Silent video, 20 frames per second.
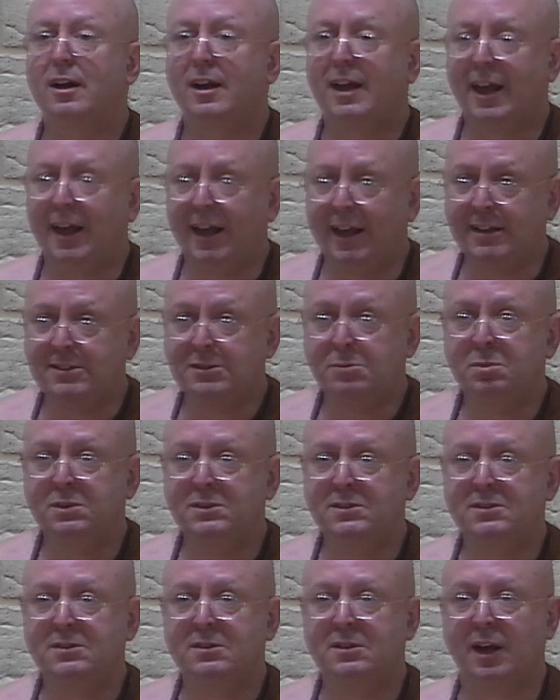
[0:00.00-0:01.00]
His
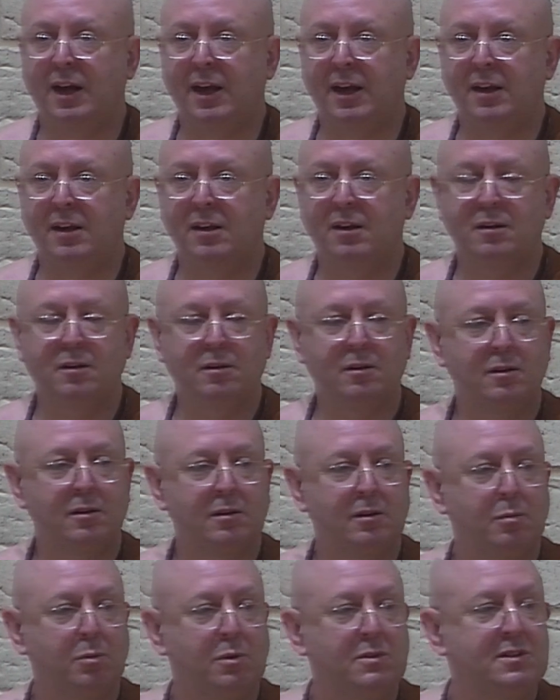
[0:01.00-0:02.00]
mistake
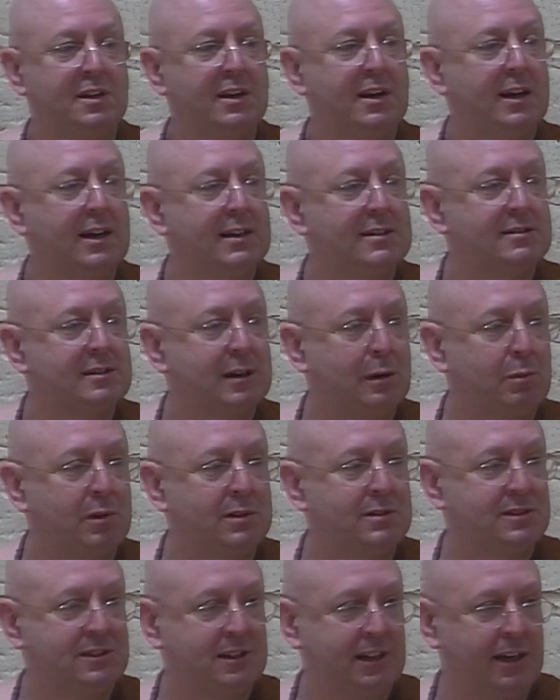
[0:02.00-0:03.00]
was he let
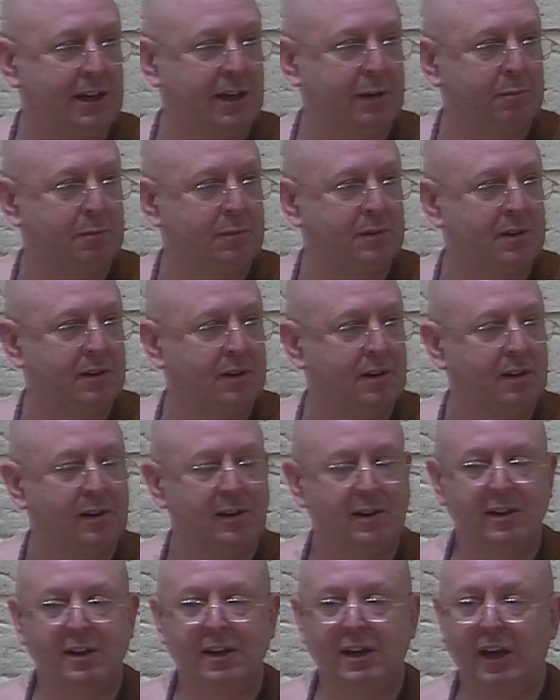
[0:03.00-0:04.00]
someone see him.
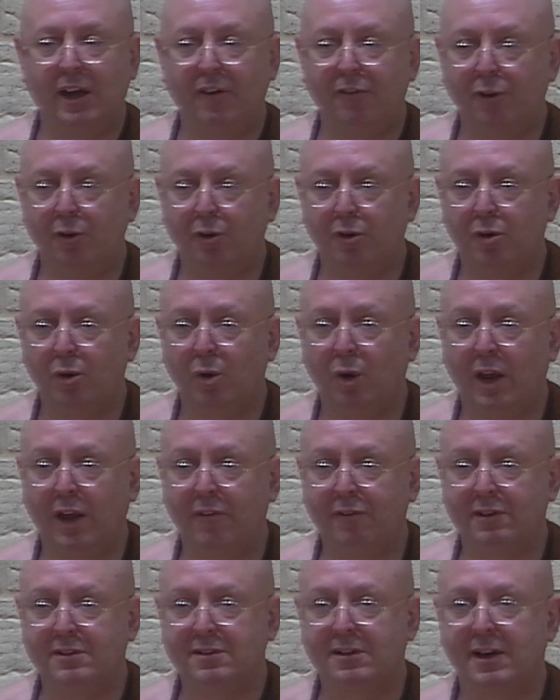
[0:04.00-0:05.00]
If you do
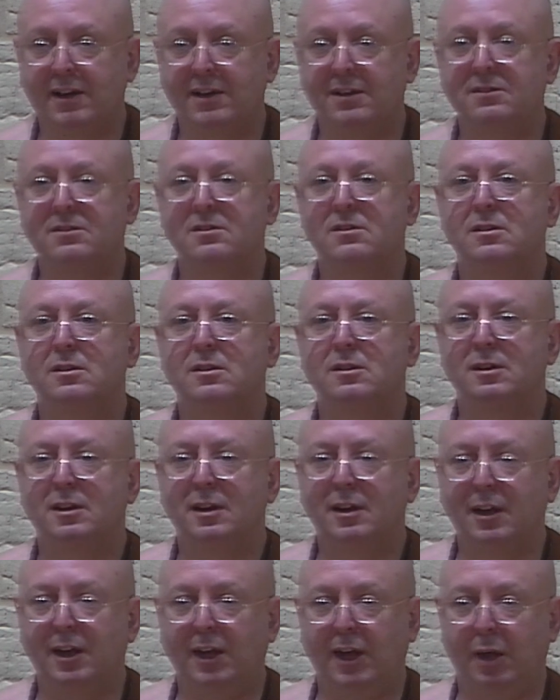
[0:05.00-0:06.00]
levitate,
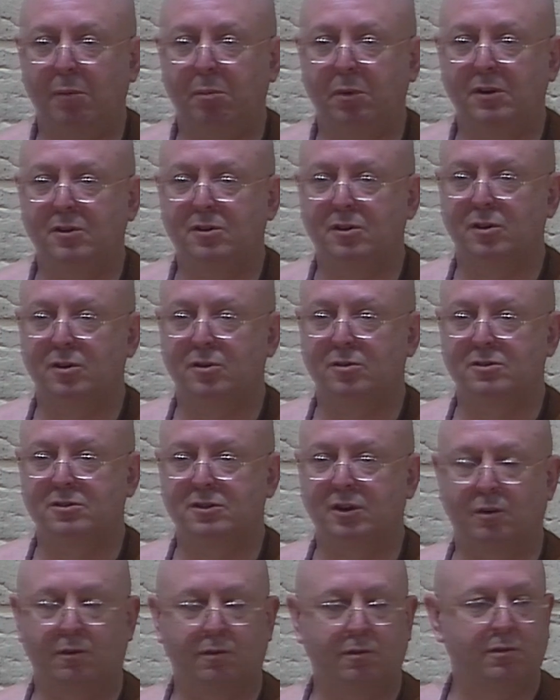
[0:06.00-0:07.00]
keep it to
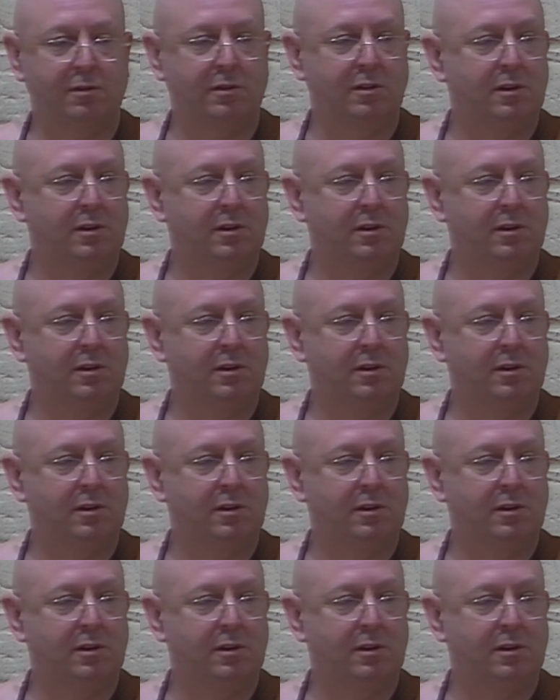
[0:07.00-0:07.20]
yourself.